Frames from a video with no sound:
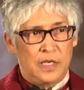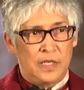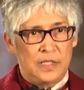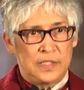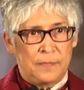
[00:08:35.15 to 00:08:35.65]

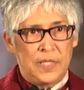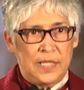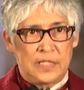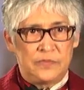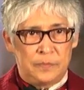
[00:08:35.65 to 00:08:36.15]
something
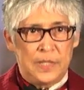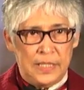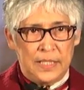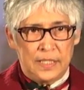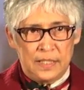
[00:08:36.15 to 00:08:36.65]
that's
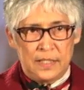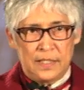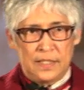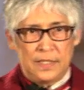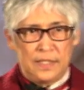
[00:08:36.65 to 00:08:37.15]
familiar
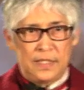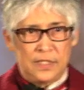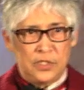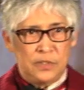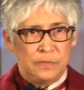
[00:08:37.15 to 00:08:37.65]

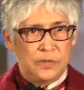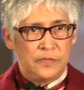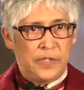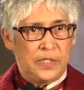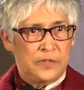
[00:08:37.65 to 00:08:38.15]
to
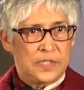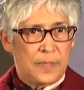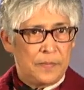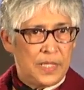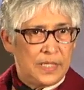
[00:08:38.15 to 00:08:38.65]
moving to
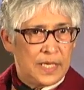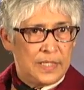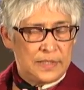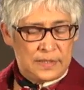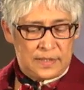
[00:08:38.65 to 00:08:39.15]
something that
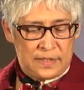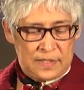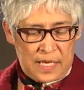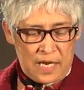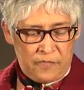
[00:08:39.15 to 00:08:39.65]
is
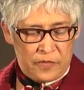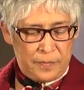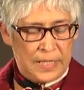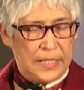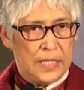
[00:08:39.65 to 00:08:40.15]

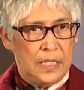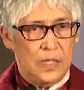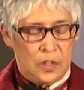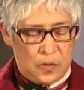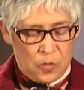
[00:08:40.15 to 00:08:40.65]
unfamiliar
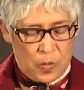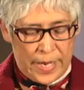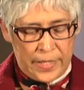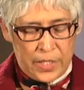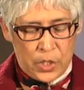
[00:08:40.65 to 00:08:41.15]
or
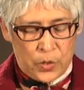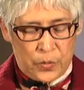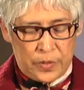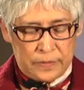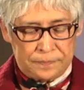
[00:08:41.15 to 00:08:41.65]

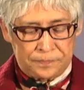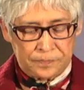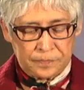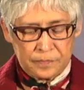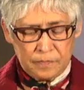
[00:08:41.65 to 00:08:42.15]
unknown,
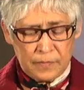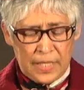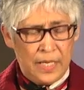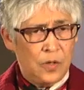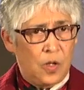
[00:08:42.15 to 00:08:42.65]

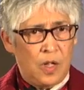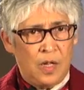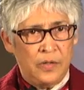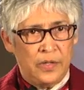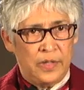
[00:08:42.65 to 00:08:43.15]
and
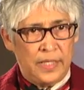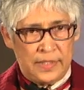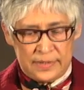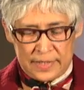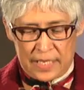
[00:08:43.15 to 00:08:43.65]
all the
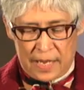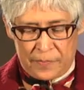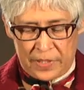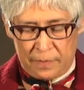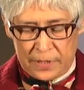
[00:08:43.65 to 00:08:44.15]
things that
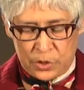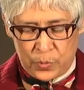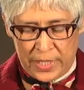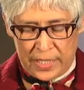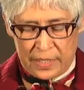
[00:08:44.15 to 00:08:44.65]
happen in
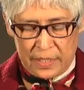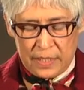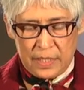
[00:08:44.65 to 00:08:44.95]
between.